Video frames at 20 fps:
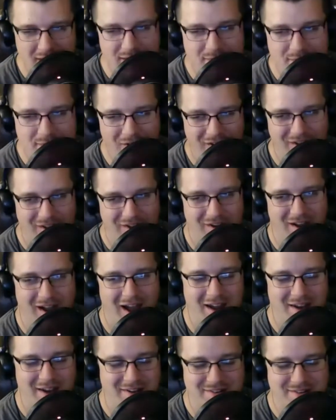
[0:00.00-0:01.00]
Mark?
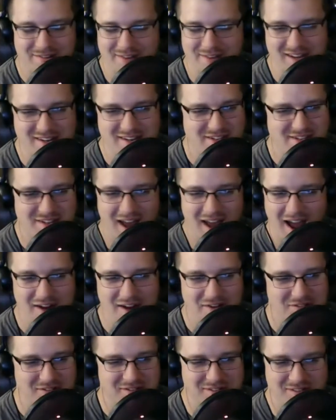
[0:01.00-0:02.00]
I
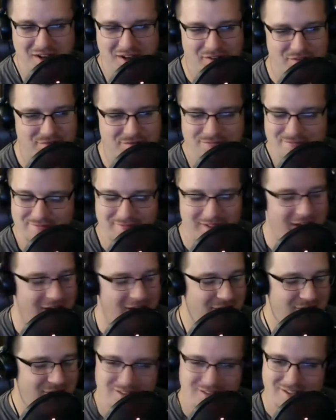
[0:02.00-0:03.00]
don't know. No.